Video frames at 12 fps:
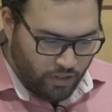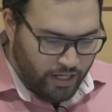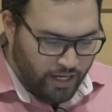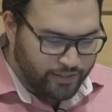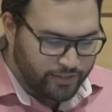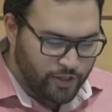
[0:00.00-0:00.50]

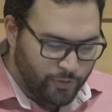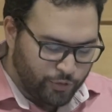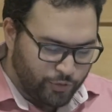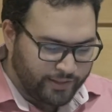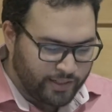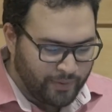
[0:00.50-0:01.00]
they were
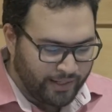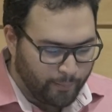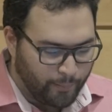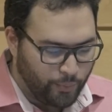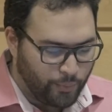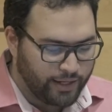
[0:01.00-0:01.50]
trying to make a
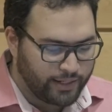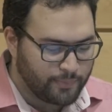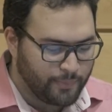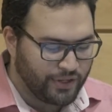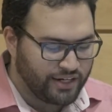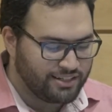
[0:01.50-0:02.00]
point,
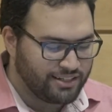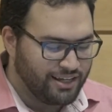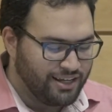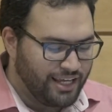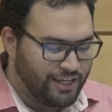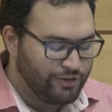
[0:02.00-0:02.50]
but
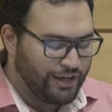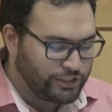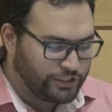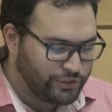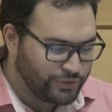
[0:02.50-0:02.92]
if you actually